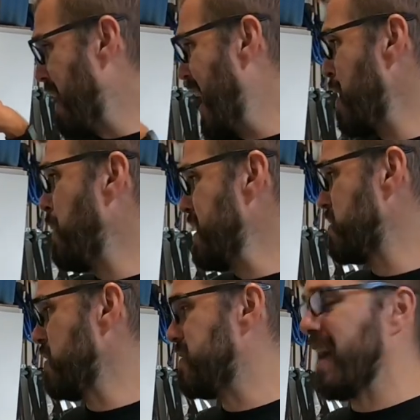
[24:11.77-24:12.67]
I
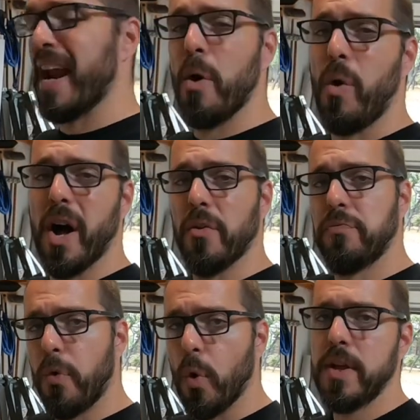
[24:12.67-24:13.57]
basically said I want
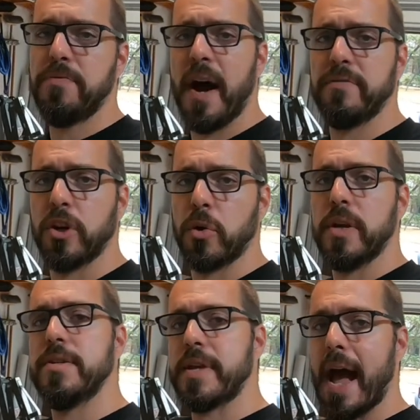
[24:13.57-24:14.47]
45
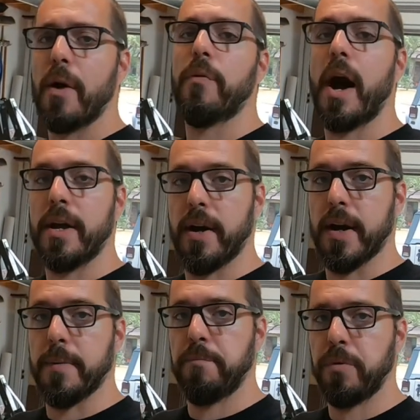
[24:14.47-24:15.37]
degrees at ride
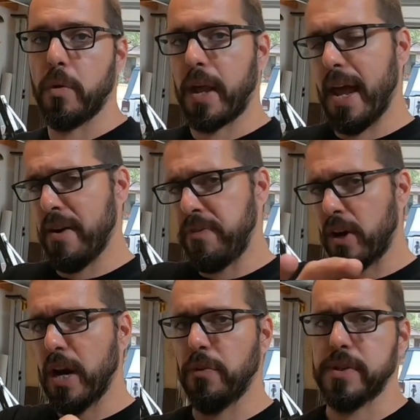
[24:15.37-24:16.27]
height. Okay, I
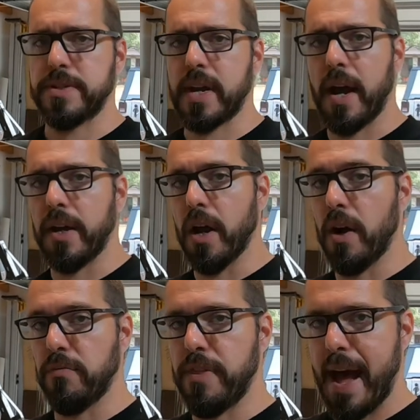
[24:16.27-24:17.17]
figured out the sine
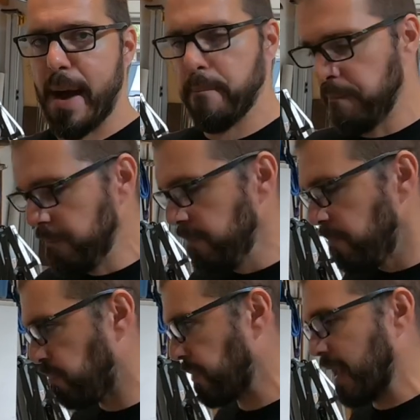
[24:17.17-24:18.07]
of that.
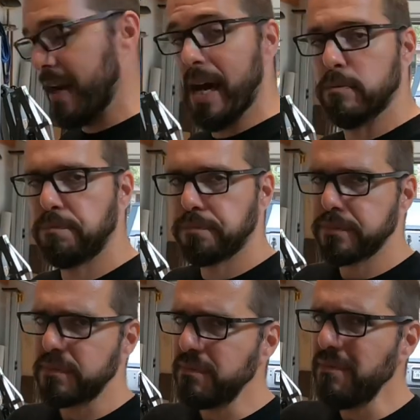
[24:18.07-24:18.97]
Now,
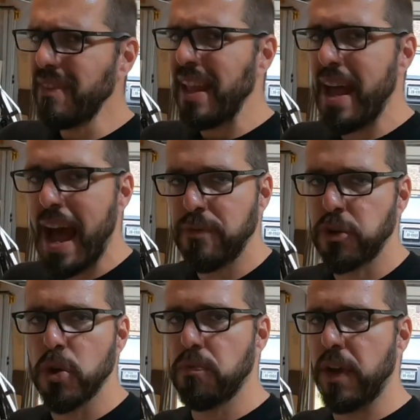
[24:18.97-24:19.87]

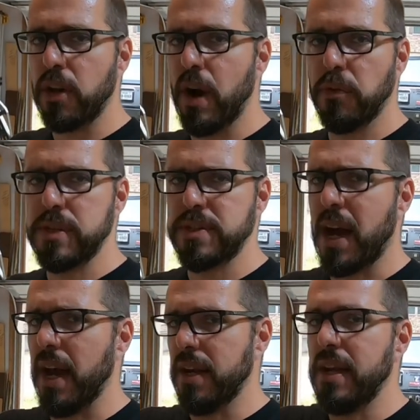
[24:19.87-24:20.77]
after you figure out the
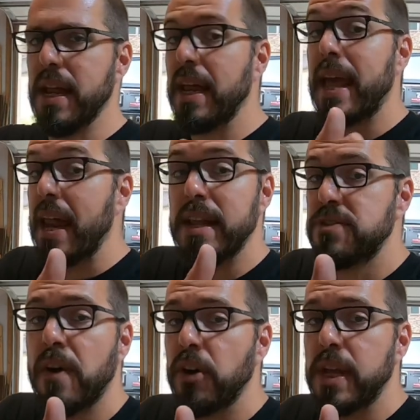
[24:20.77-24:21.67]
sine, and again, it's
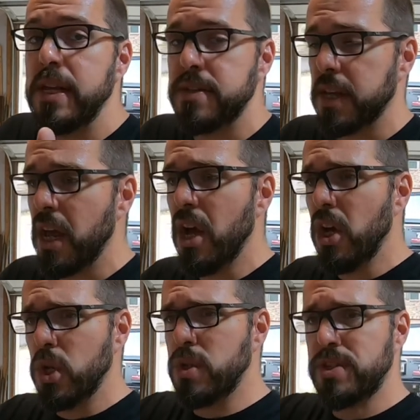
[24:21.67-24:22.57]
very easy.
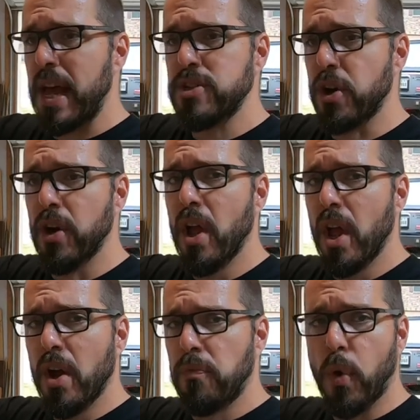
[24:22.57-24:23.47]
You just enter
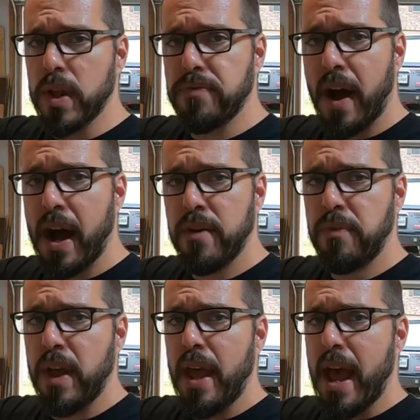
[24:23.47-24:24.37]

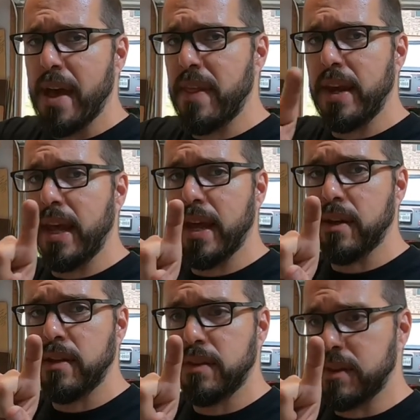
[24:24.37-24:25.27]
45 and then
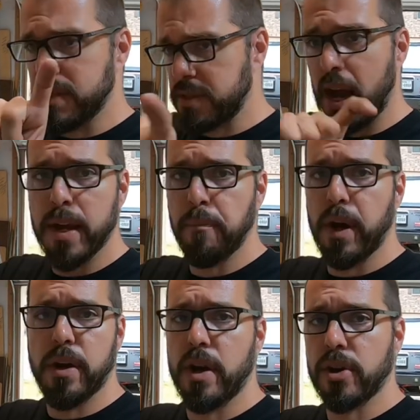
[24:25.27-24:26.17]
hit the sine
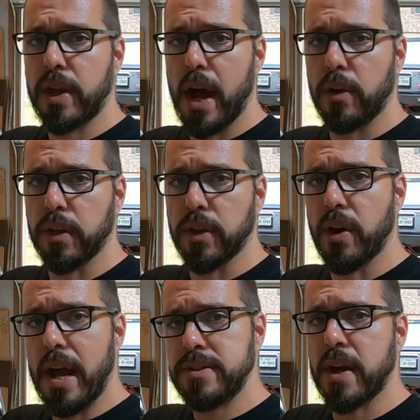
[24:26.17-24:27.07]
button on your
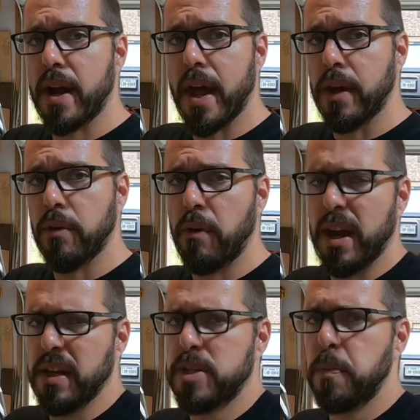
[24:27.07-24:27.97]
calculator, S-I-N,
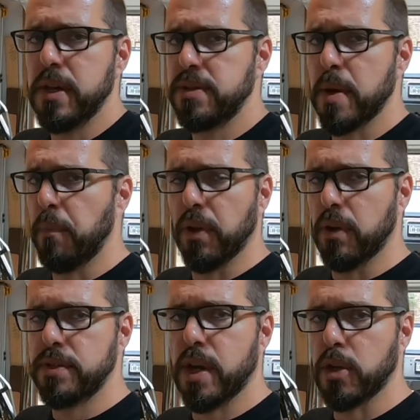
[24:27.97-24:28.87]
right? It's pretty simple.
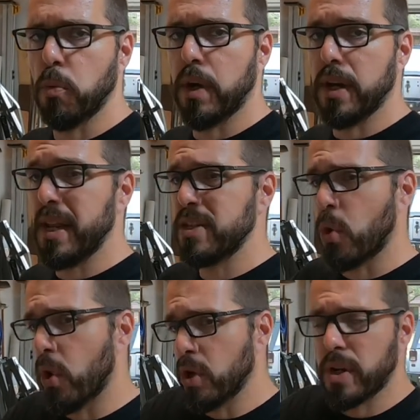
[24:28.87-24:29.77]
It'll tell you what it is,
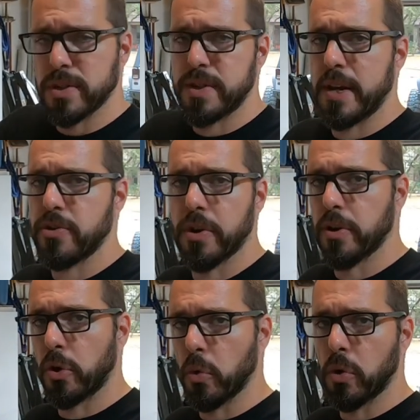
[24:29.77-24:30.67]
or you can just enter it
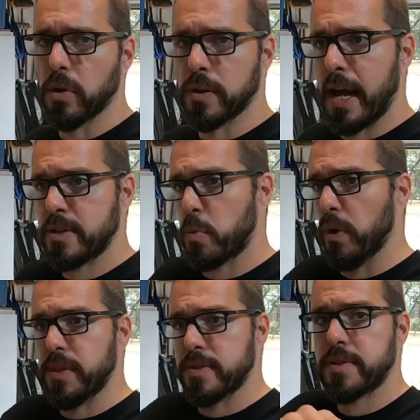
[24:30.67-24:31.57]
into Google and ask
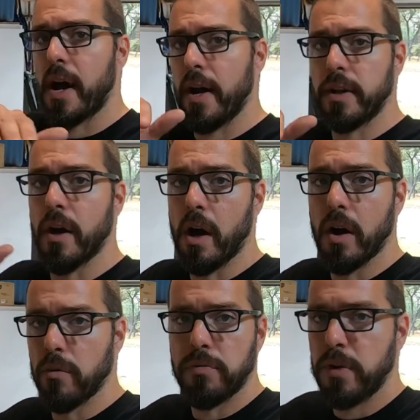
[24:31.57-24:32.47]
what the sine
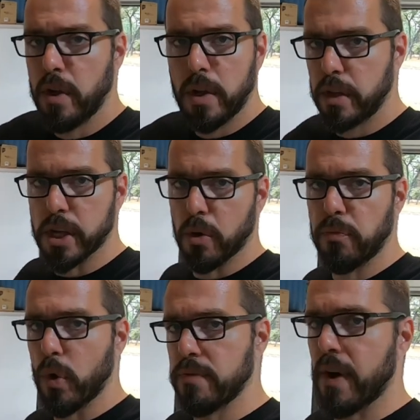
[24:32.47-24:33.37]
of,
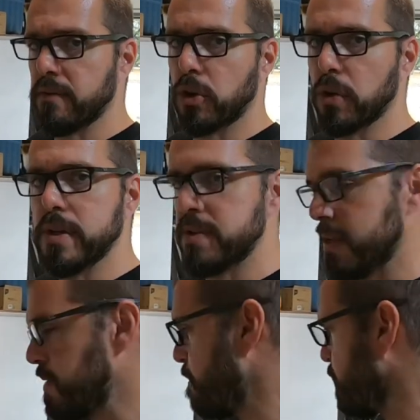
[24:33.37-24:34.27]
45 degrees
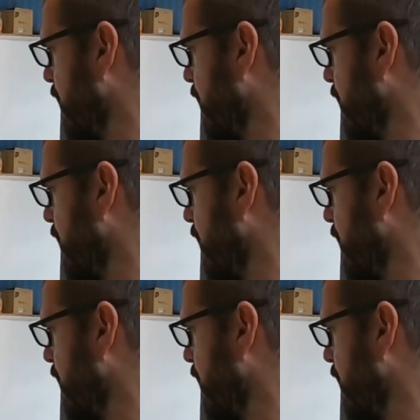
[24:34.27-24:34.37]
is.